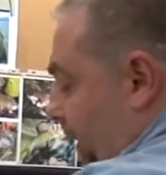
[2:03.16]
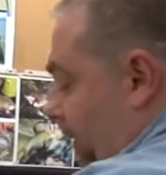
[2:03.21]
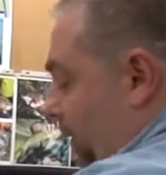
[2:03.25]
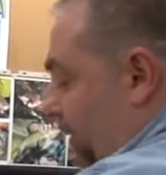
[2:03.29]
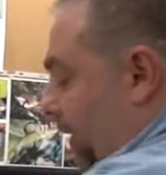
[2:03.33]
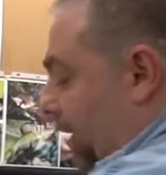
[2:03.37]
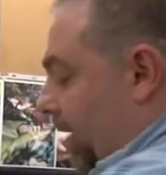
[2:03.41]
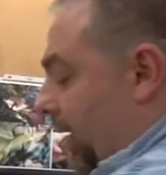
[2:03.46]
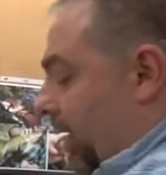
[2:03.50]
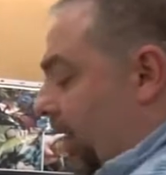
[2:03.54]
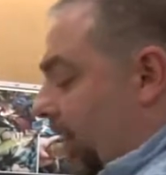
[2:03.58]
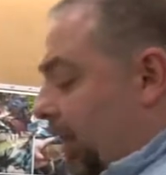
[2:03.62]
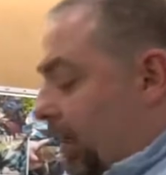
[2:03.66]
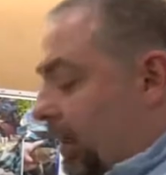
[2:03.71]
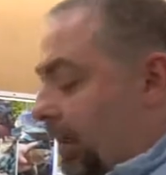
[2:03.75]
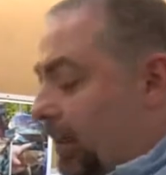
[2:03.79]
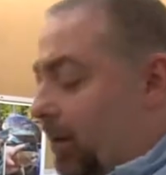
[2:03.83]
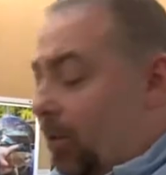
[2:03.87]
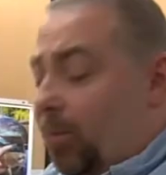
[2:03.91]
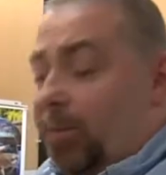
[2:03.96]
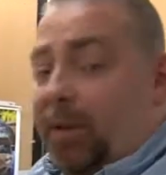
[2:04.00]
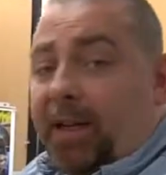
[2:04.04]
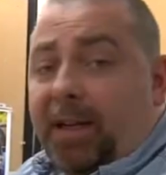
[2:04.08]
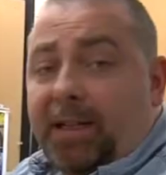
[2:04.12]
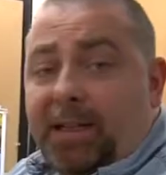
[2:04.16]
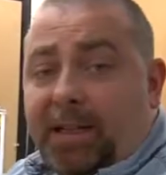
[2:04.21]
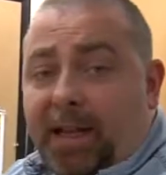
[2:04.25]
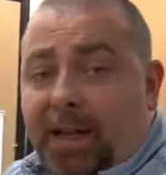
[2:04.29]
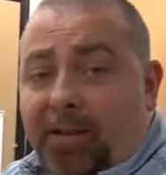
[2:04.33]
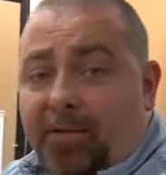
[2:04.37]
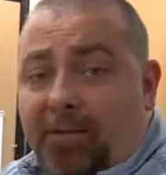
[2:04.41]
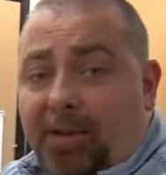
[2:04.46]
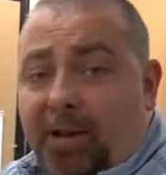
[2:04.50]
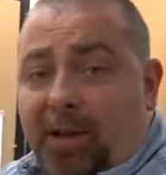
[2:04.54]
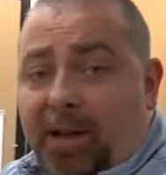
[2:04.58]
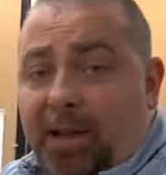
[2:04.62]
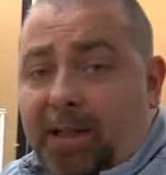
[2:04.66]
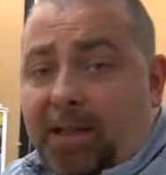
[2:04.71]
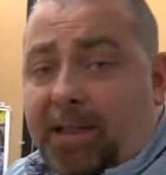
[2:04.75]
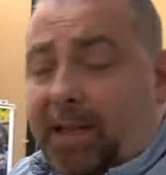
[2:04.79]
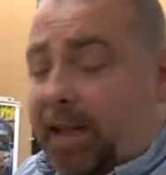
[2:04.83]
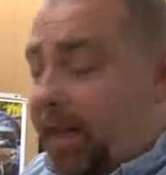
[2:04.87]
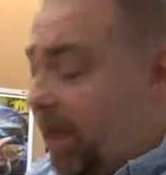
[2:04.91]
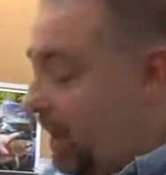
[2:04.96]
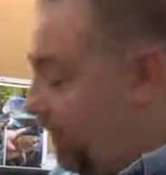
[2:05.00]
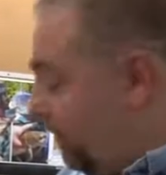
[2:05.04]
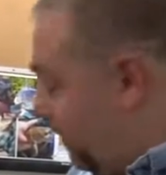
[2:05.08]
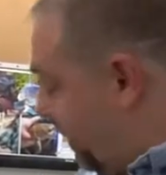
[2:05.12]
We're going to need a little bit of Teflon
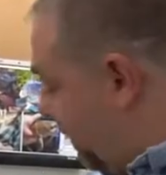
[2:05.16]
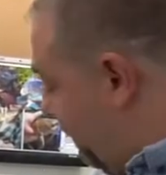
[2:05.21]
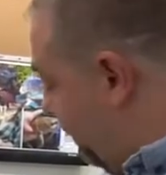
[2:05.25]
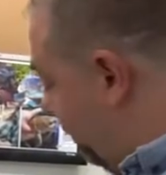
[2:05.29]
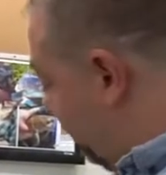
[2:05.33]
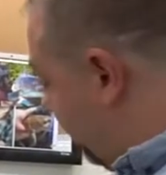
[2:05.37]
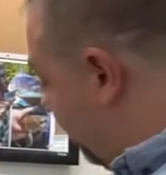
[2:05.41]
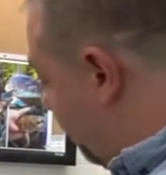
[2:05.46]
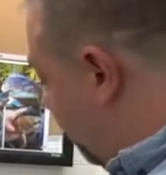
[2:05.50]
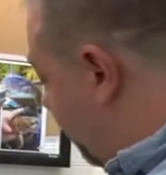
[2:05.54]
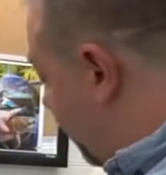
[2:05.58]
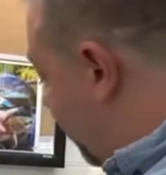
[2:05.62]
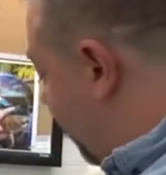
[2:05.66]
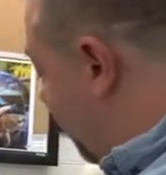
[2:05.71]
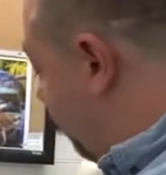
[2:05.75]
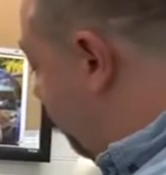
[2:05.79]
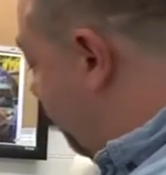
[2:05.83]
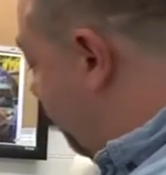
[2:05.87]
tape, which we're going to